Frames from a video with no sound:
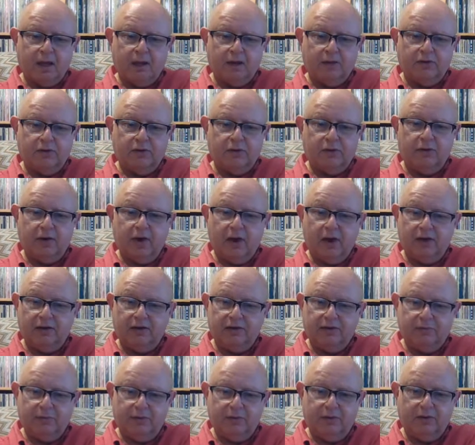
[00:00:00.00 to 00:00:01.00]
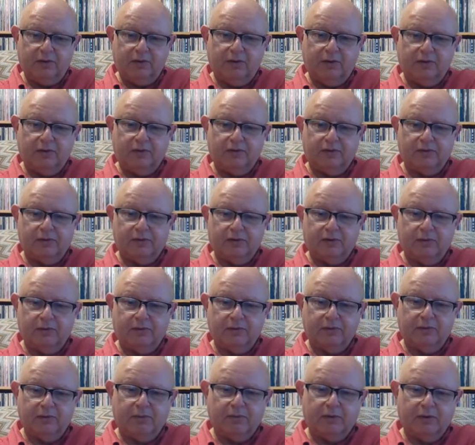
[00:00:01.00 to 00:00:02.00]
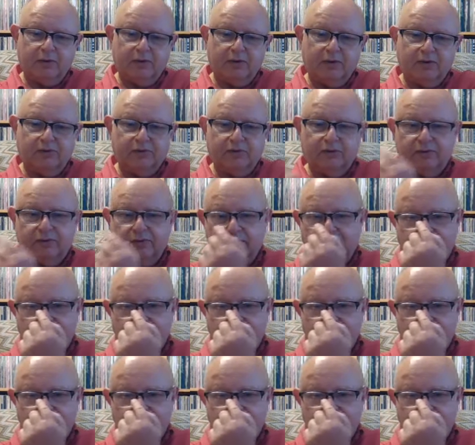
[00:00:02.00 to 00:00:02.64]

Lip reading: John Heisman on drums and percussion.